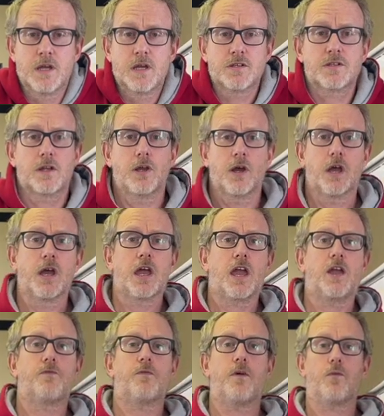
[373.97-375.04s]
So look,
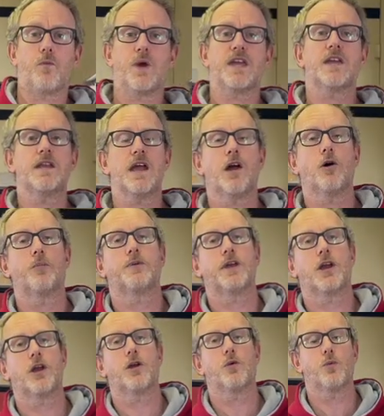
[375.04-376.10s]
if we can help
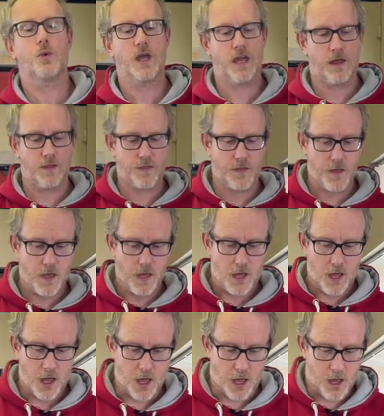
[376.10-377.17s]
you with
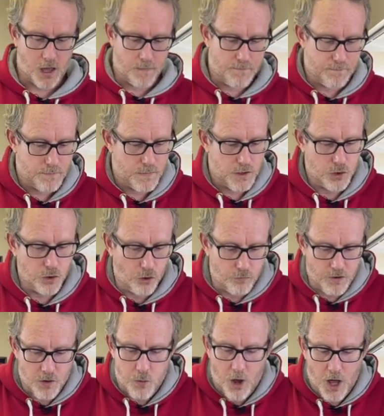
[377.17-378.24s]
your
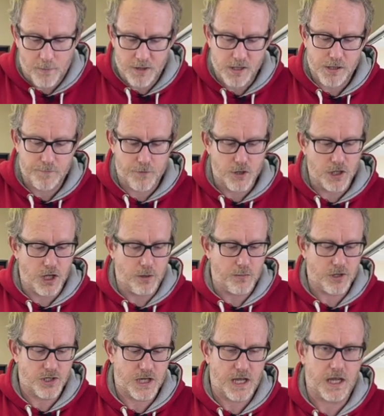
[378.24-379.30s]
requirements for a new
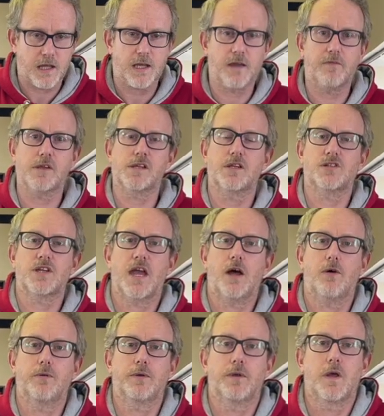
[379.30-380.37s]
machine, give us a
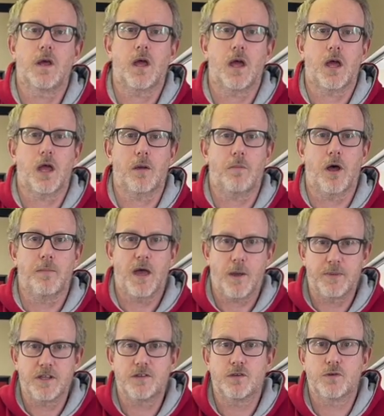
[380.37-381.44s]
shout. I'm
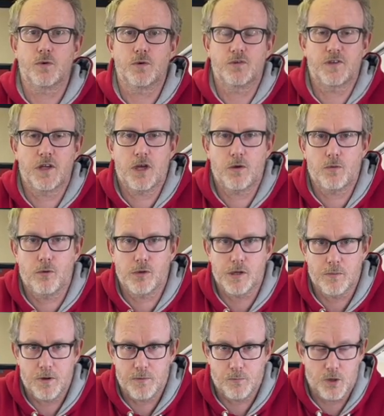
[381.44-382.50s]
happy to talk to you. Also,
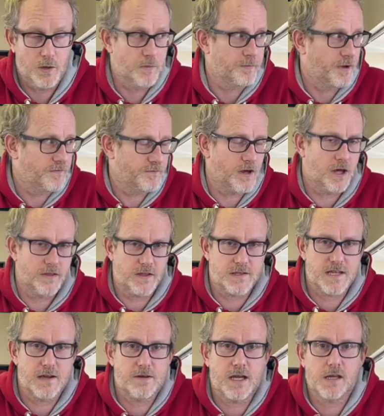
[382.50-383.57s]
I work with my father,
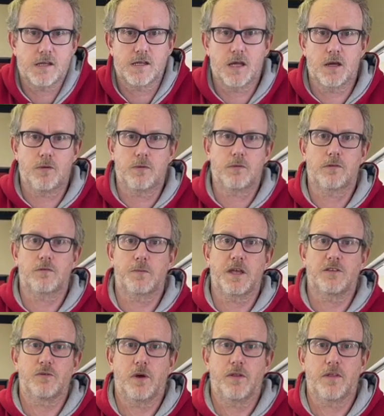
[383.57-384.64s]
Derek, so speak
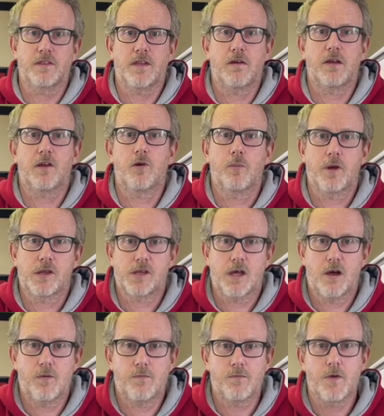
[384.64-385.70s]
to either Derek or
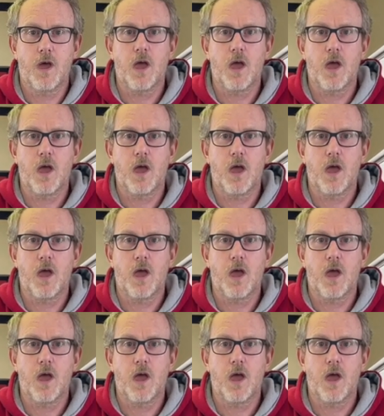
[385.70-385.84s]
myself.